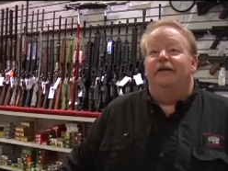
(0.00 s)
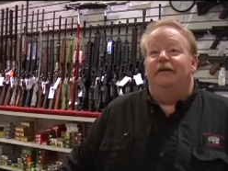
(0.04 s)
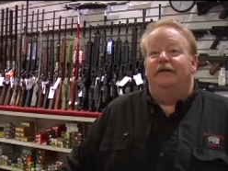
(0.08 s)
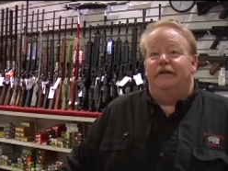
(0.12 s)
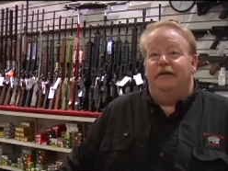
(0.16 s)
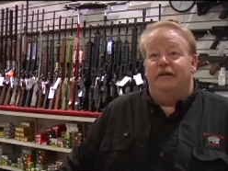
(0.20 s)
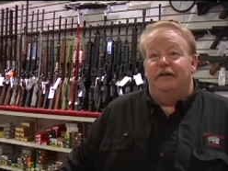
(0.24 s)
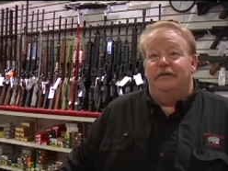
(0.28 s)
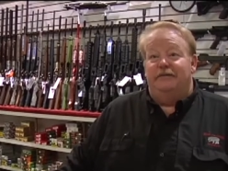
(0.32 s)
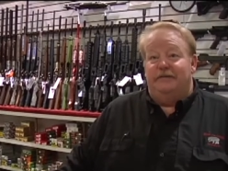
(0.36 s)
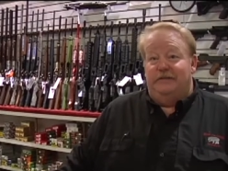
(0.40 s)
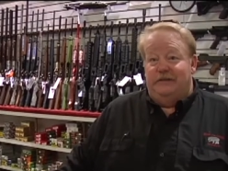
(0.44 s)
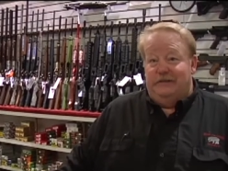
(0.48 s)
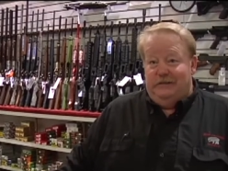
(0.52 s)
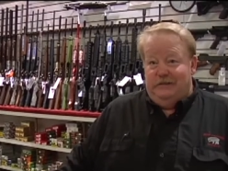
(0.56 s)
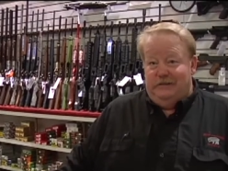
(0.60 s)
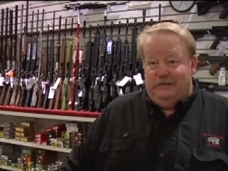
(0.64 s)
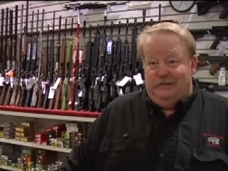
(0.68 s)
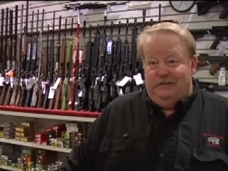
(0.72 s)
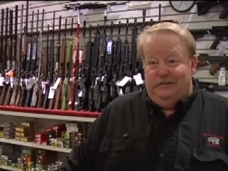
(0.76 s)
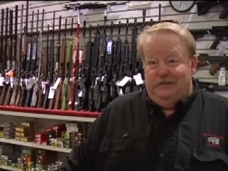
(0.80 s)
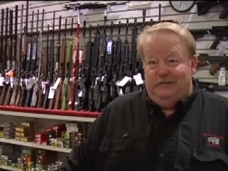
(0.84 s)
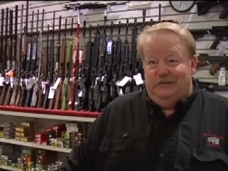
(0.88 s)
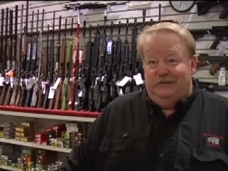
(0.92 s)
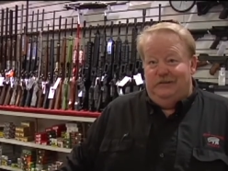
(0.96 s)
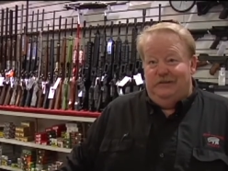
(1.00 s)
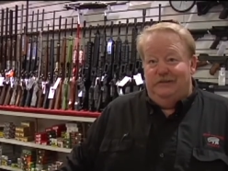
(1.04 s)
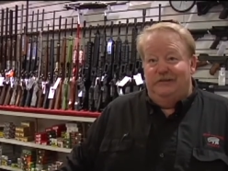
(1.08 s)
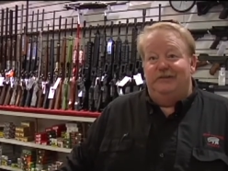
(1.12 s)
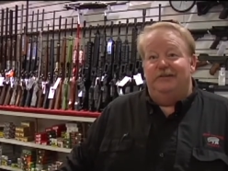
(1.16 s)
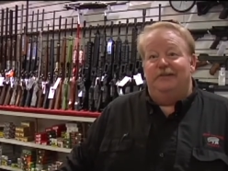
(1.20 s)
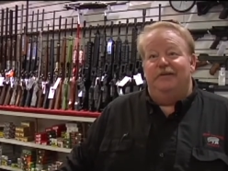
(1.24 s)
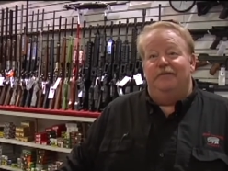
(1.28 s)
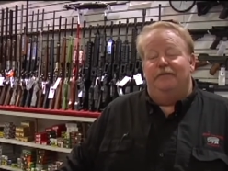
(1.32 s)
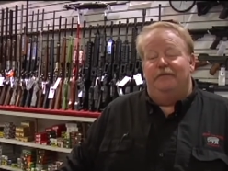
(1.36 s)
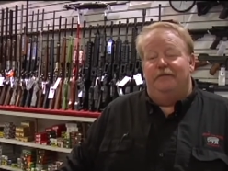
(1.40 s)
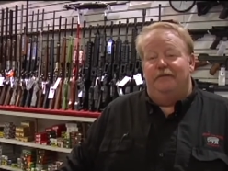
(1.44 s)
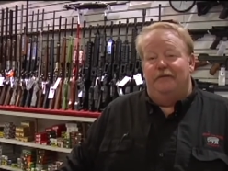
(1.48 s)
dove seasons, and this
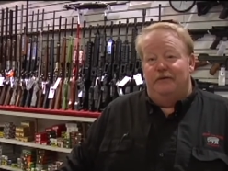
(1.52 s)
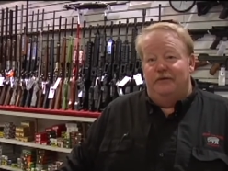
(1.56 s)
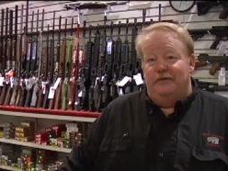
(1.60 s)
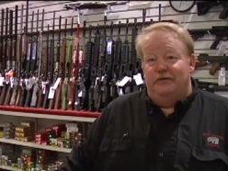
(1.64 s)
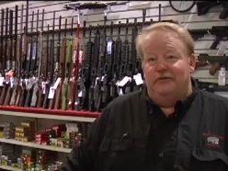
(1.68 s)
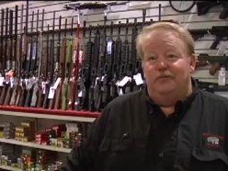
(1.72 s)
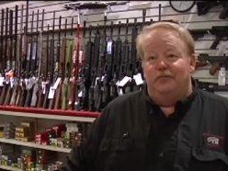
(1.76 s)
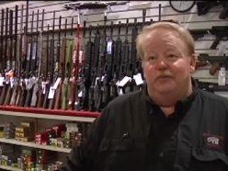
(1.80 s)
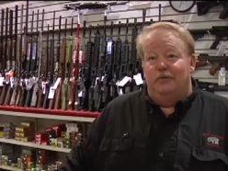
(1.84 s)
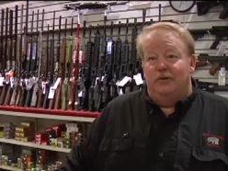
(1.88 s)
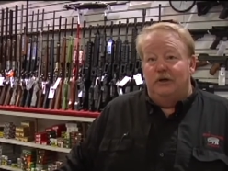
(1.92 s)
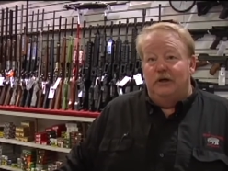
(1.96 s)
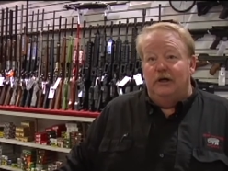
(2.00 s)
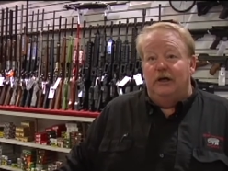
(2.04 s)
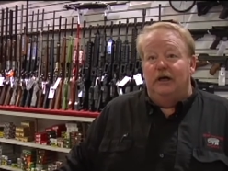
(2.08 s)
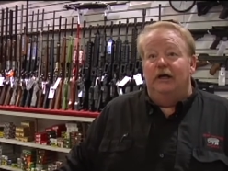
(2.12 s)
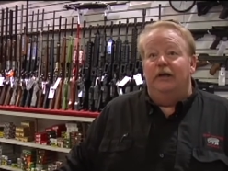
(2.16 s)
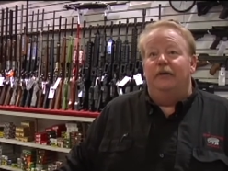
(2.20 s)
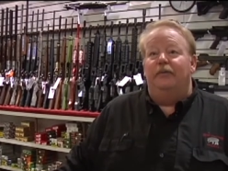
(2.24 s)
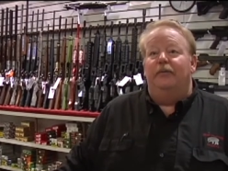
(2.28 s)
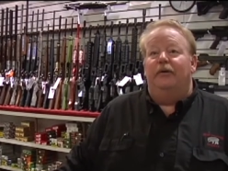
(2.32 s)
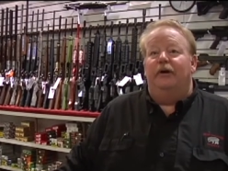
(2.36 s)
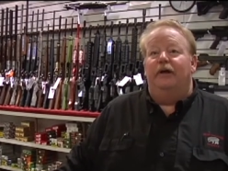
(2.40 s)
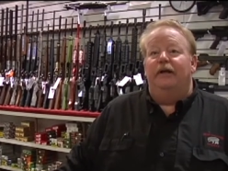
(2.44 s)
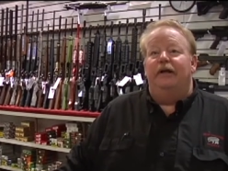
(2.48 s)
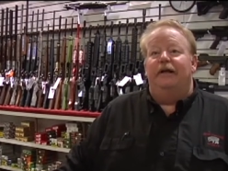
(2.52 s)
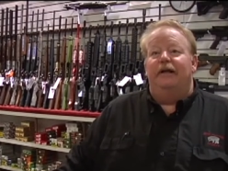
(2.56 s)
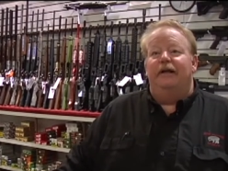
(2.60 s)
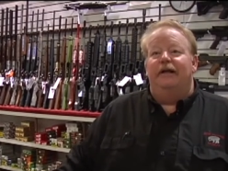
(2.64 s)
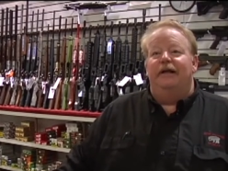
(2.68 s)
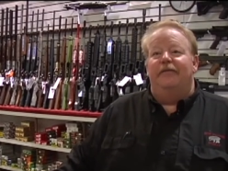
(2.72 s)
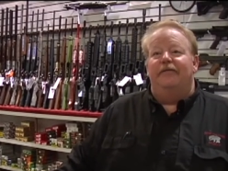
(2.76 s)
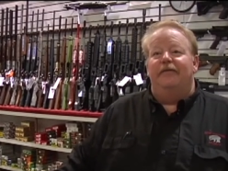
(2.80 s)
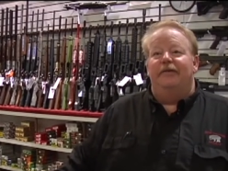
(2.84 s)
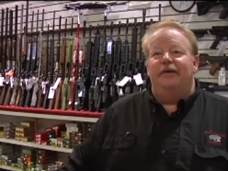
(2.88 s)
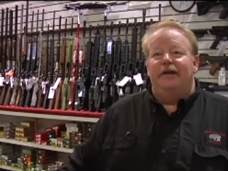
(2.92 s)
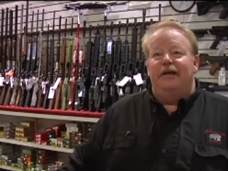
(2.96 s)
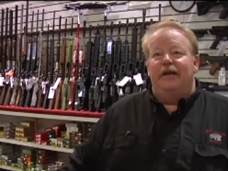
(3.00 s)
is the first one where I didn't
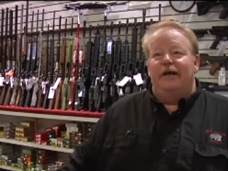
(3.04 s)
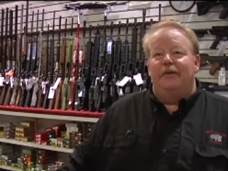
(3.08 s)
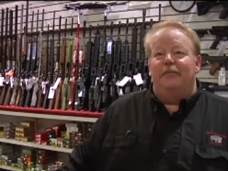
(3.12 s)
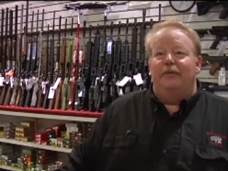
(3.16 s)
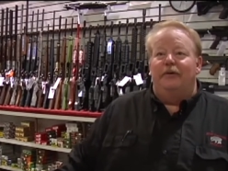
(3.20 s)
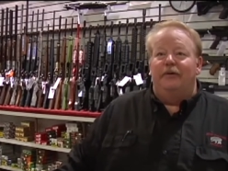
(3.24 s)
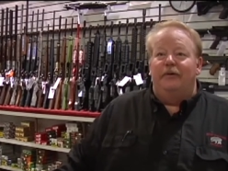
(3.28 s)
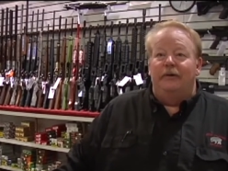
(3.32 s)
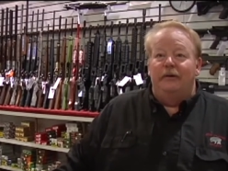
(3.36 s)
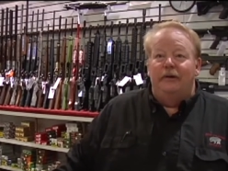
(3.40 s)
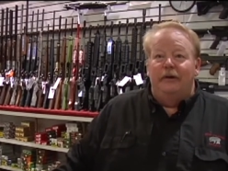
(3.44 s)
have any ammo.